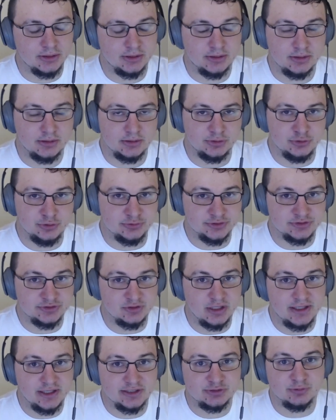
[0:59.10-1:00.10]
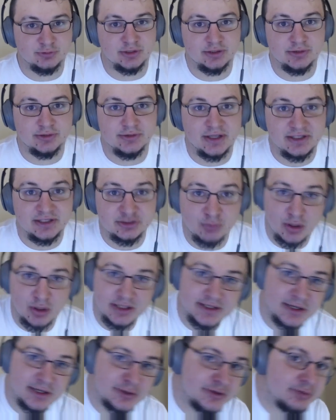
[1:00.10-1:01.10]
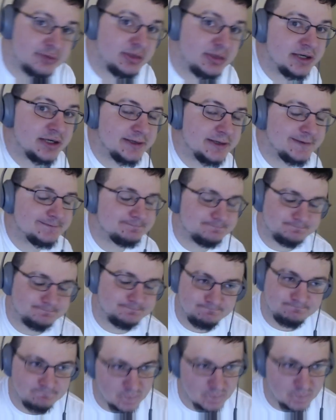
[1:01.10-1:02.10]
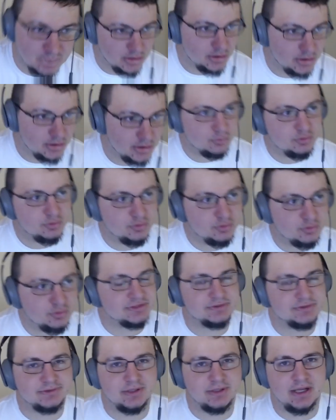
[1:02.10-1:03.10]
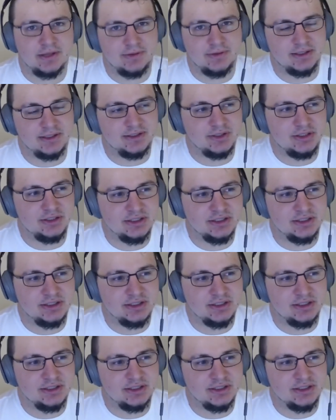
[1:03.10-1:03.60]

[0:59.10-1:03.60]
use his legs when things break down in the pocket, which is, I think, key in